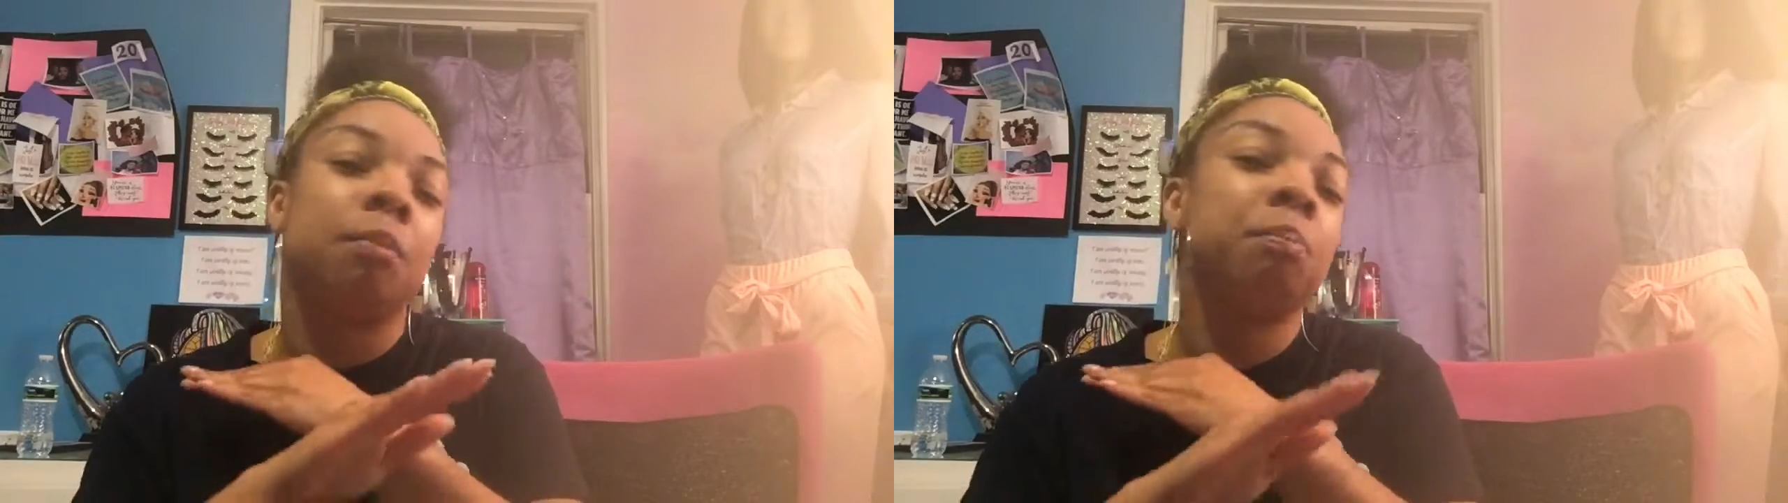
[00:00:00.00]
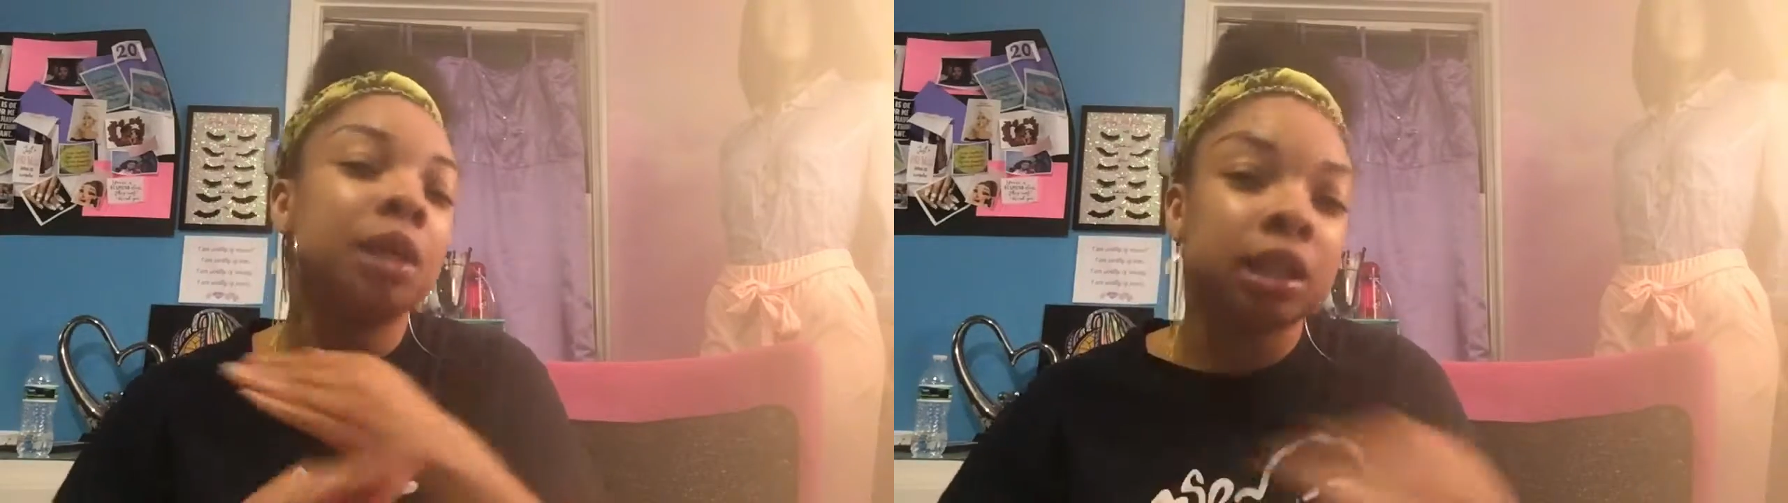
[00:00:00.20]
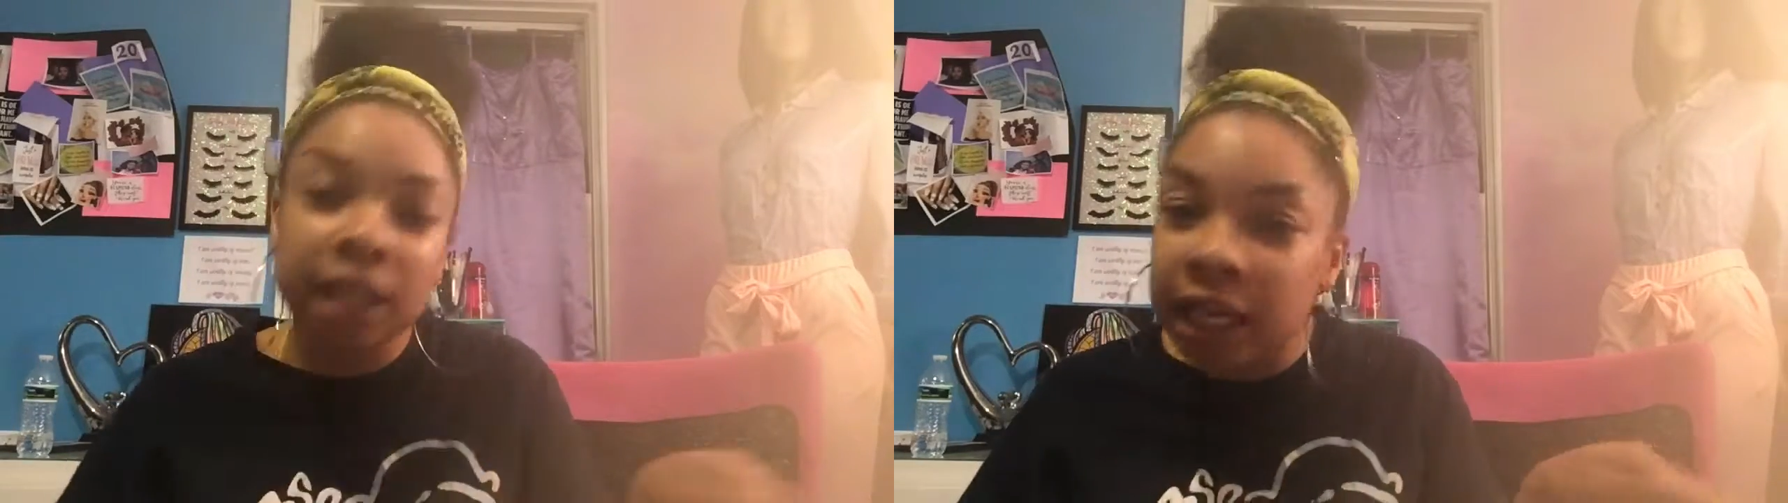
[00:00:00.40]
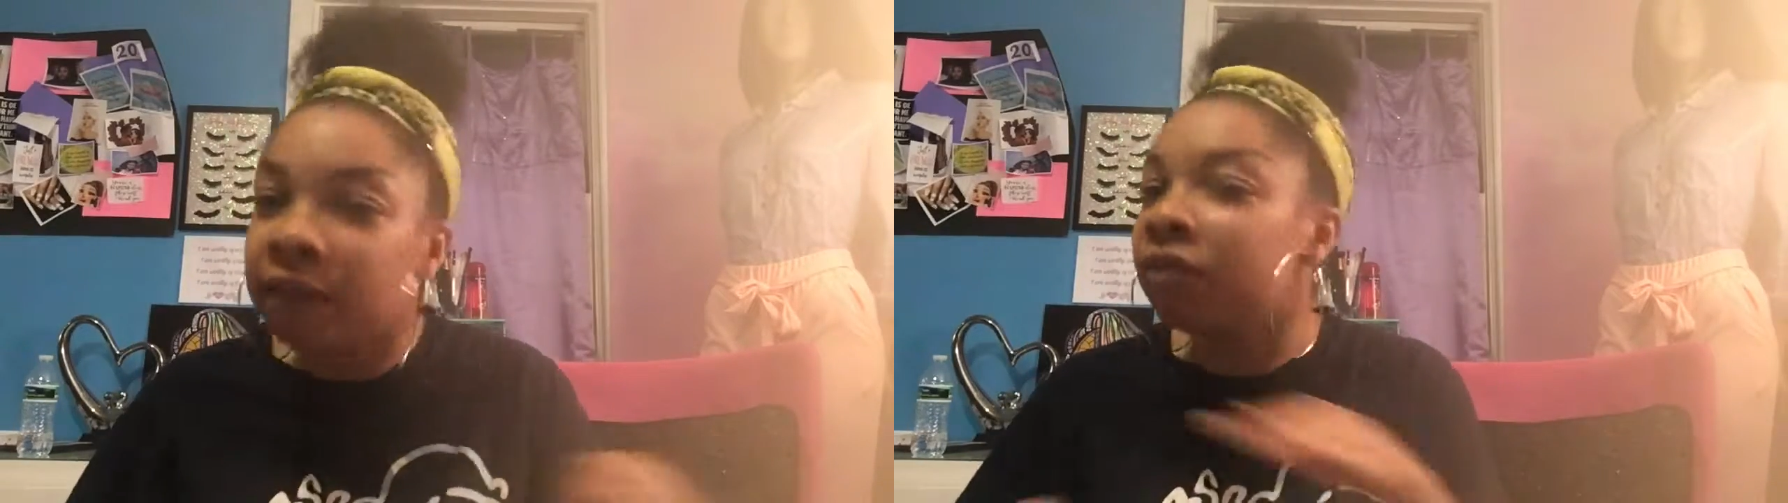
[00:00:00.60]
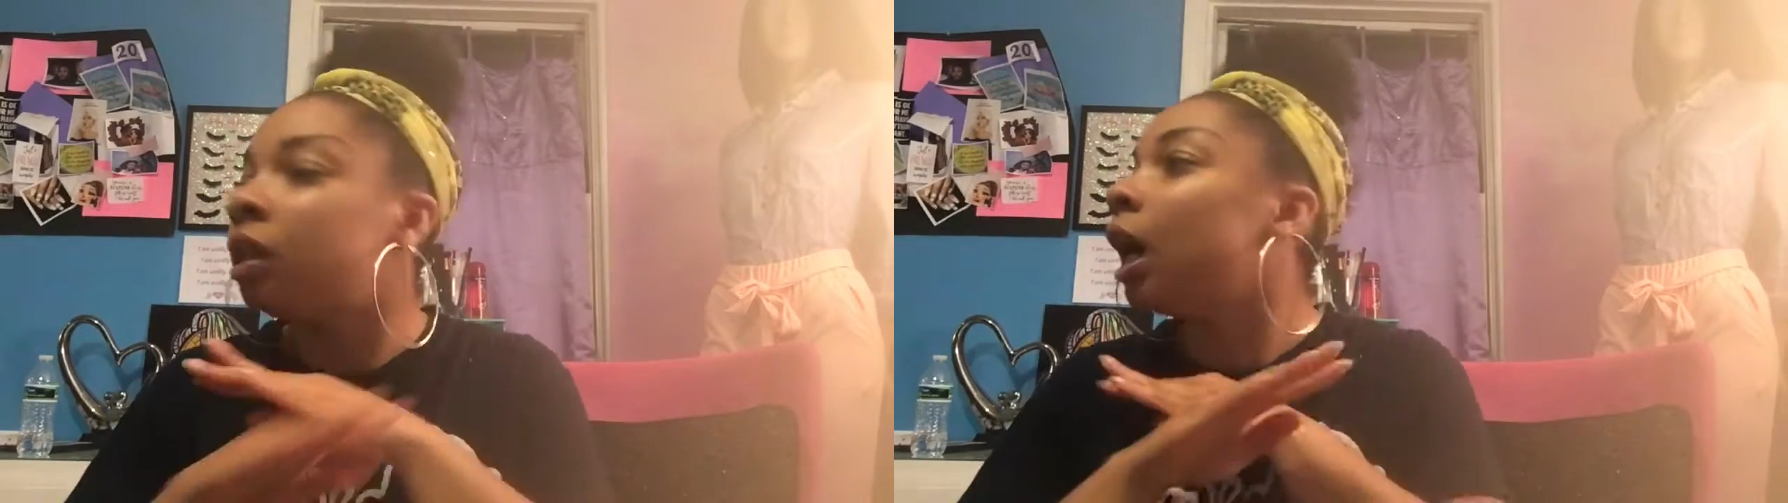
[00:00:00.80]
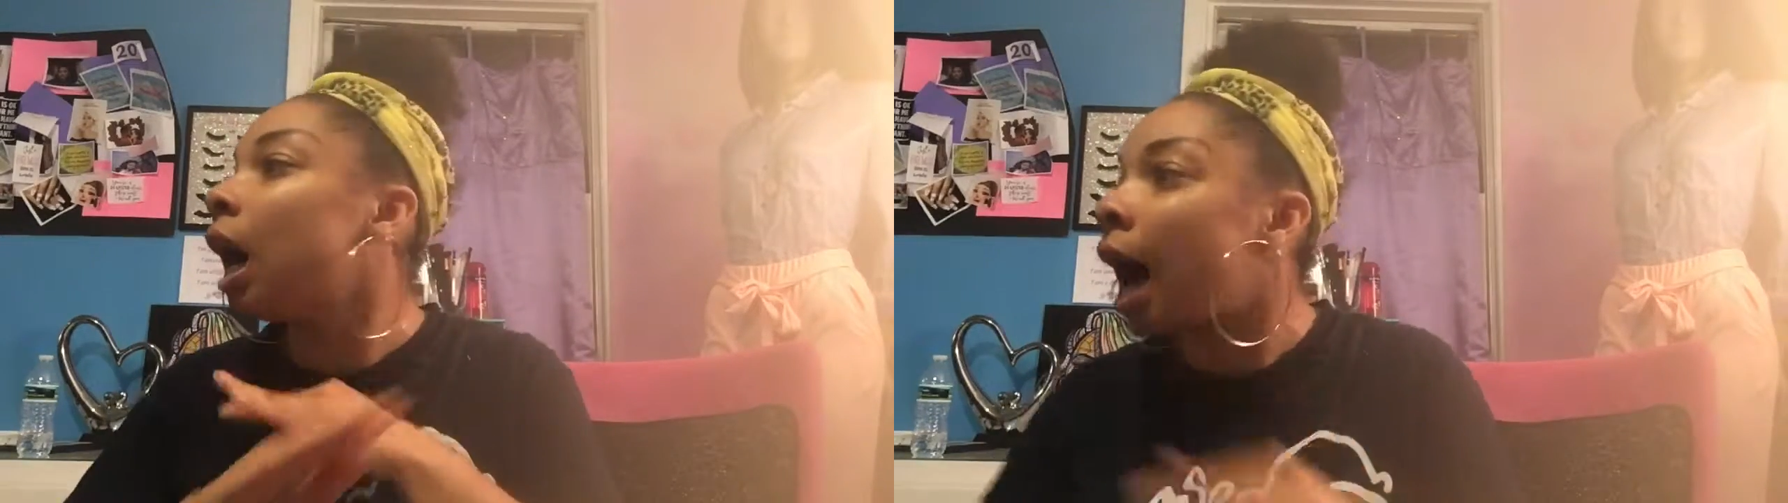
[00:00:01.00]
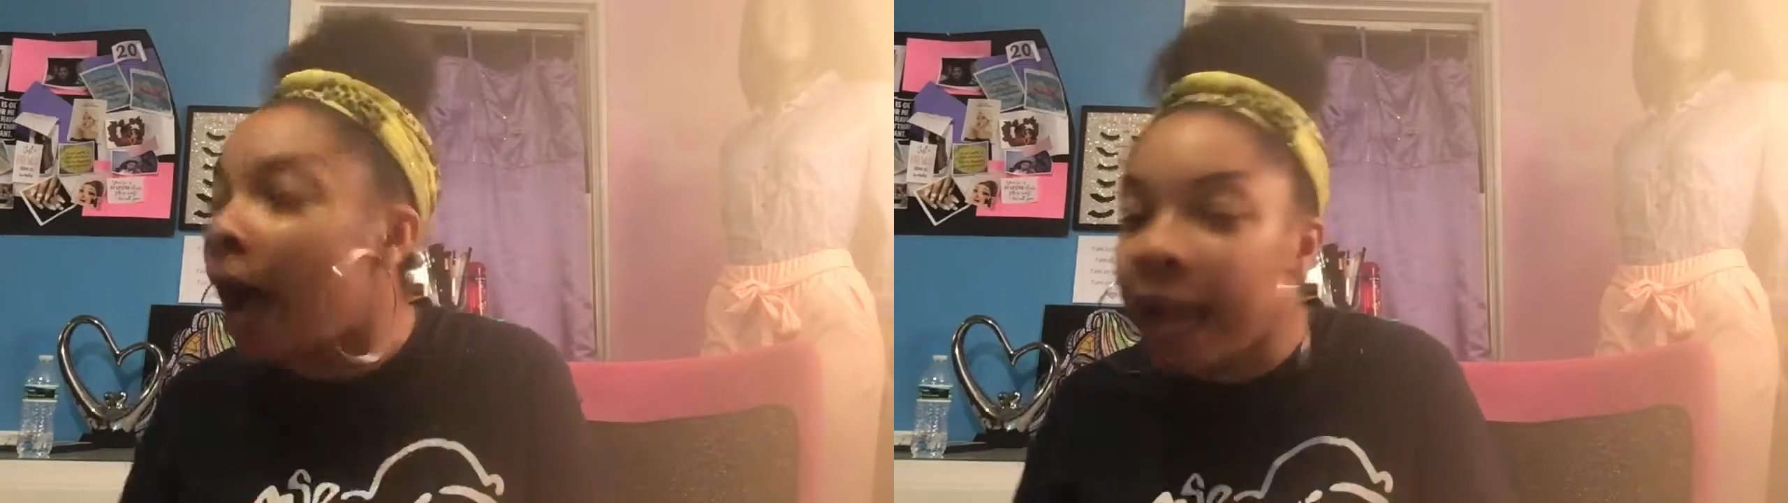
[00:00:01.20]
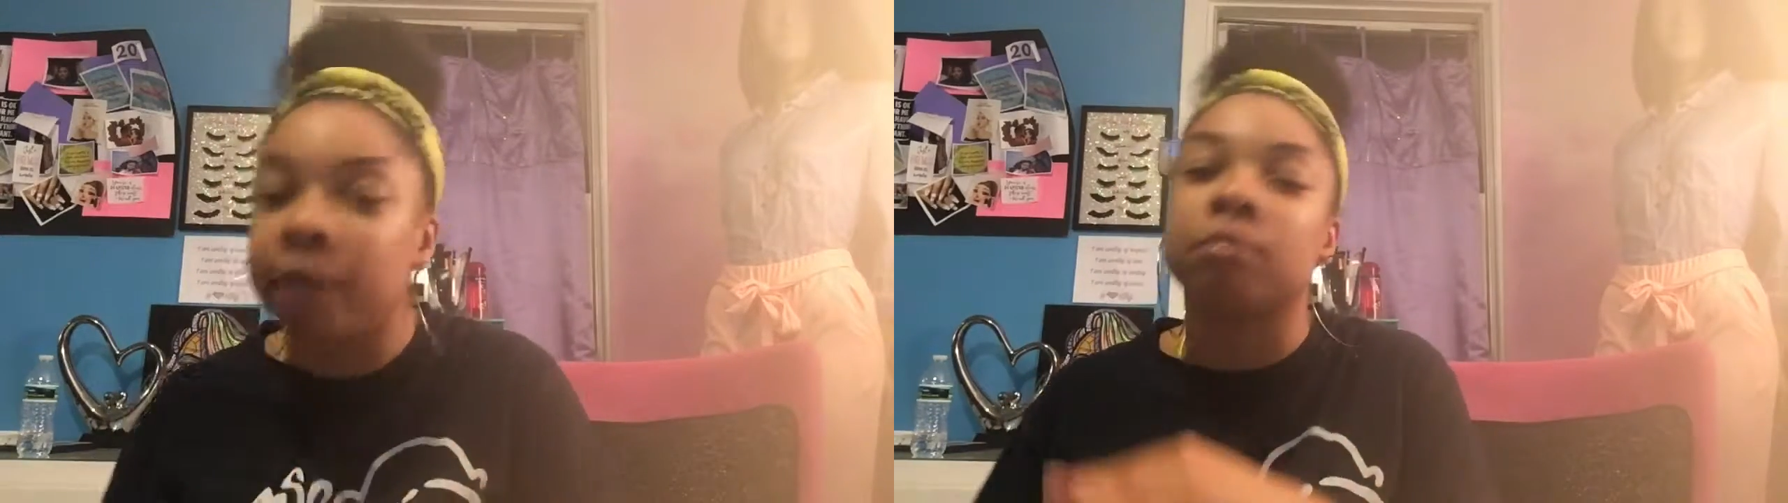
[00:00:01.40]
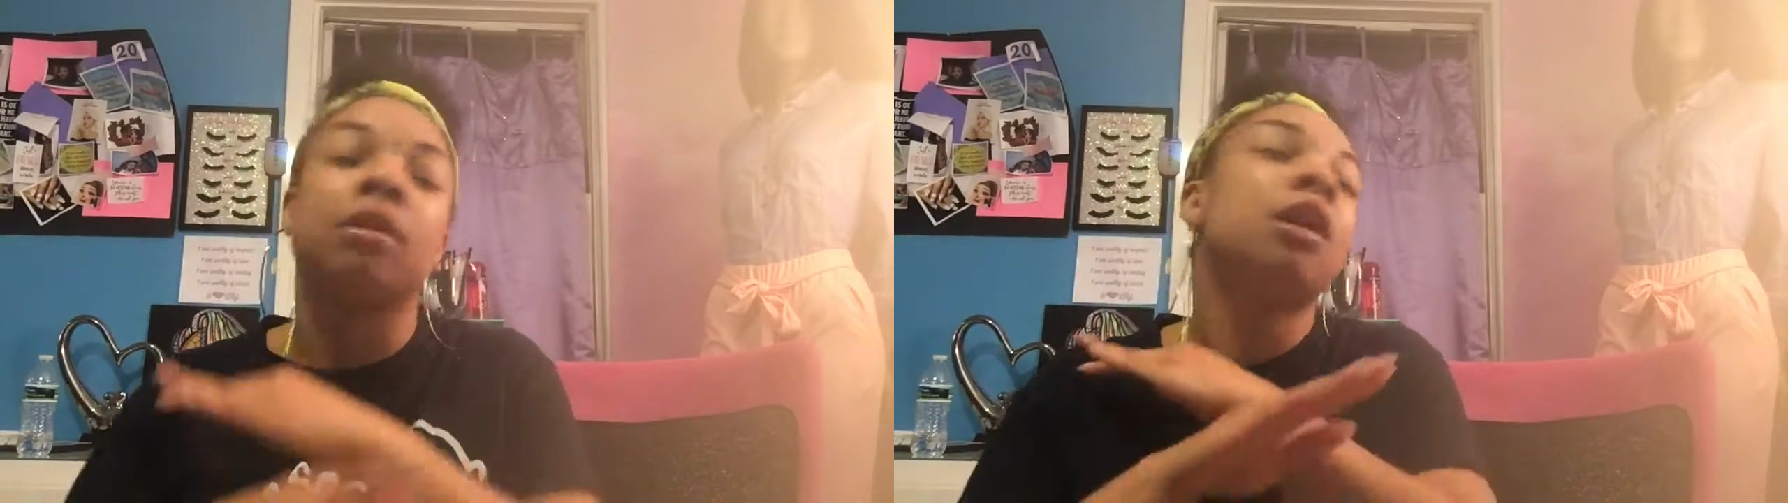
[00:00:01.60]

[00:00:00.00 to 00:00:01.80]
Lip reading: believe the hype.